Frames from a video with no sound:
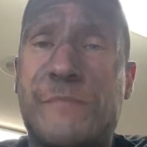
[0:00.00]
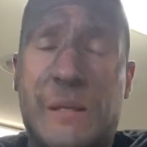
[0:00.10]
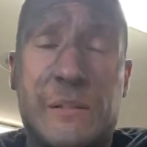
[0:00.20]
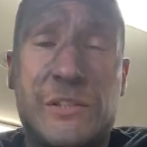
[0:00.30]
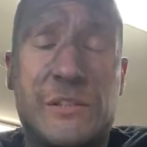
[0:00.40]

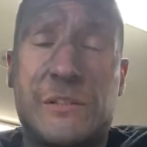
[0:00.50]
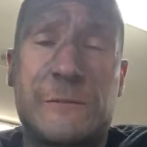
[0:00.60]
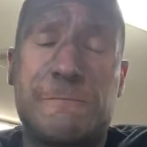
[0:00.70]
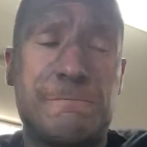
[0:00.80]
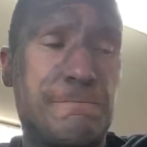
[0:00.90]
It's just
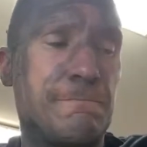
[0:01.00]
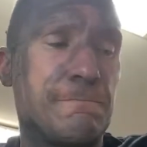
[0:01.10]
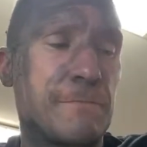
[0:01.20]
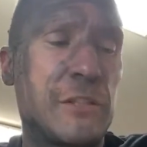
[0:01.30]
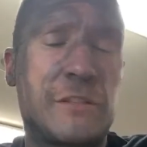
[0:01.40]

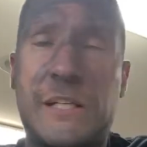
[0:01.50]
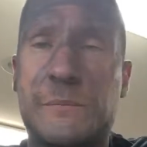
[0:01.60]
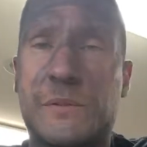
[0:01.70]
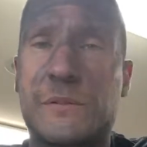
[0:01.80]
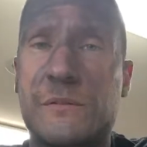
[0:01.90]
good
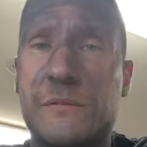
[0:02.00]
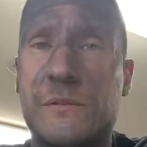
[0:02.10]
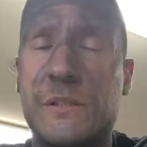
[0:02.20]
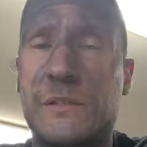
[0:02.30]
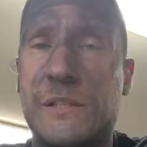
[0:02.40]
times.
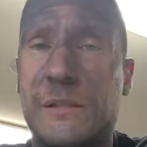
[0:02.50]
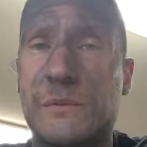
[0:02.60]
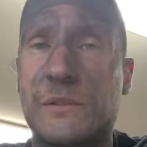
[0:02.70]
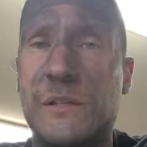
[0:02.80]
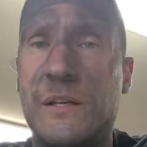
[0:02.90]
Good times.